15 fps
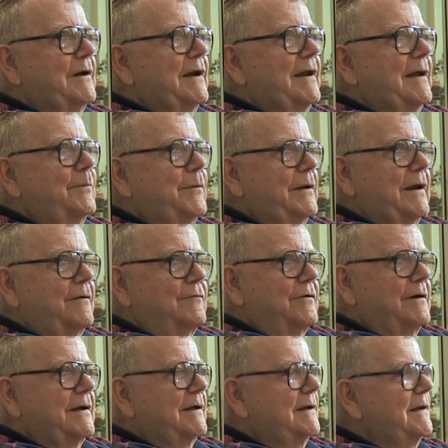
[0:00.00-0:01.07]
when it happened
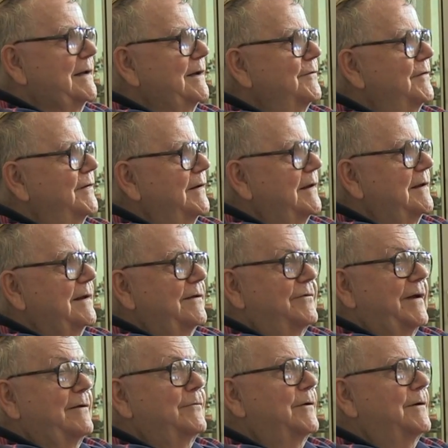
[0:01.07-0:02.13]
after I had left, said,
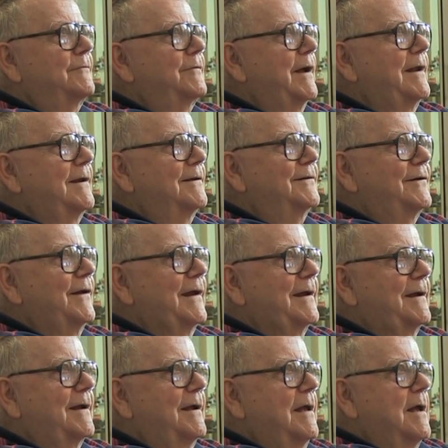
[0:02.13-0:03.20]
if ever a
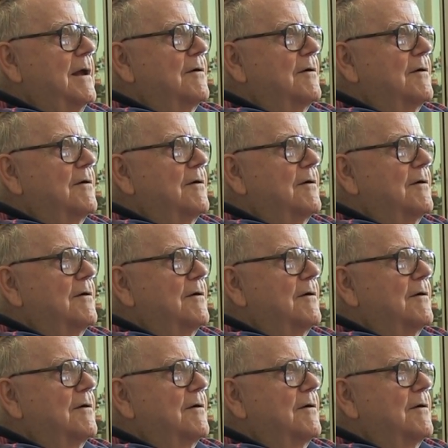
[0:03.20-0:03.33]
rattlesnake